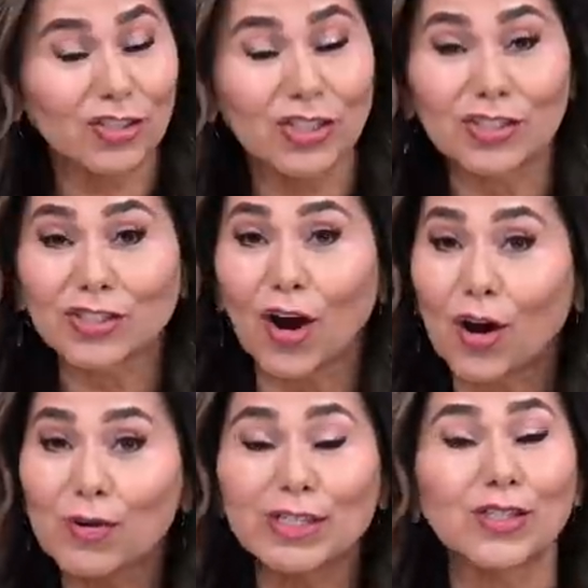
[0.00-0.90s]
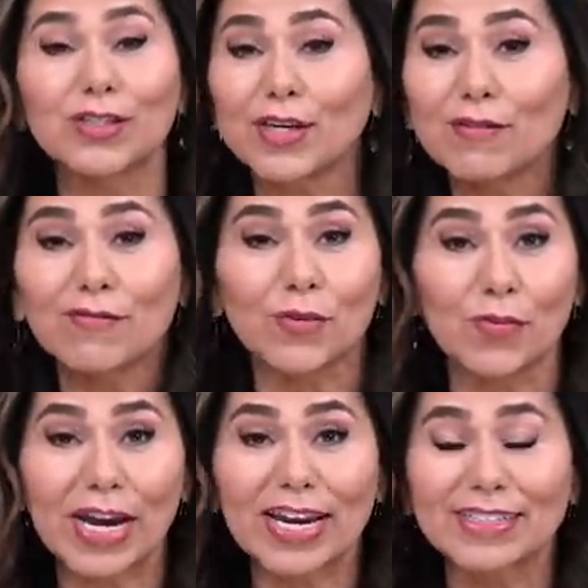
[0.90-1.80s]
She's always looking for
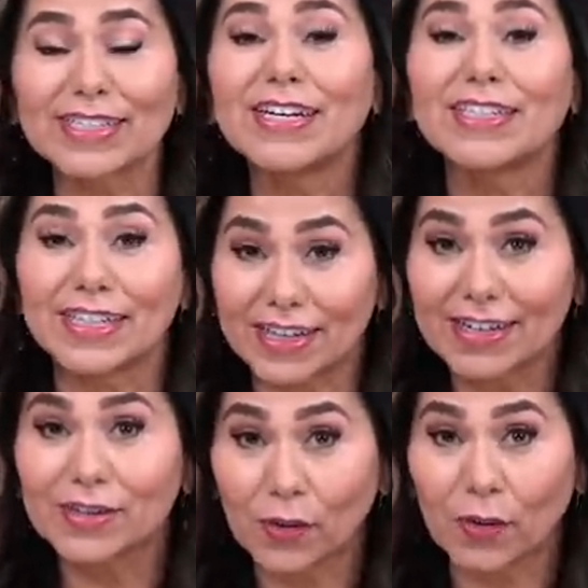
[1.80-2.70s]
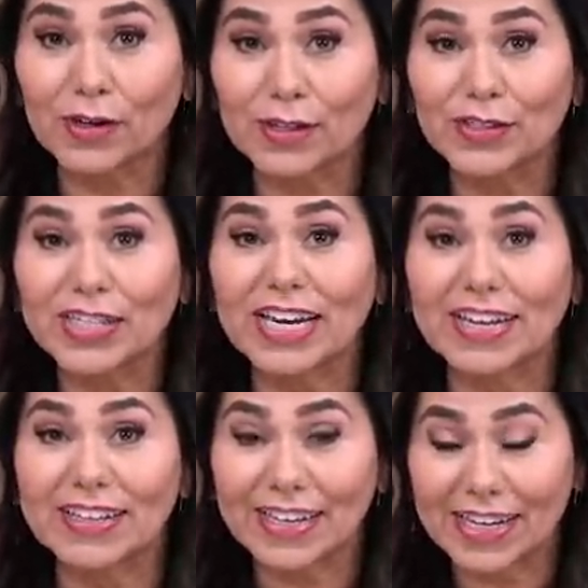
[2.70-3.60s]
ways to cut corners
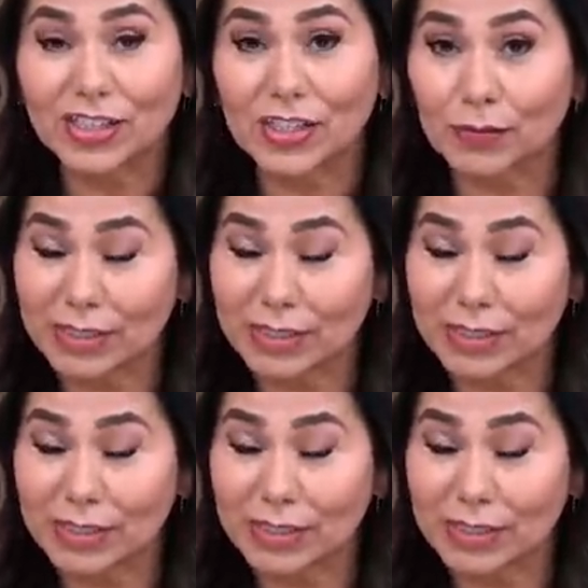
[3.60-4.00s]
in the kitchen,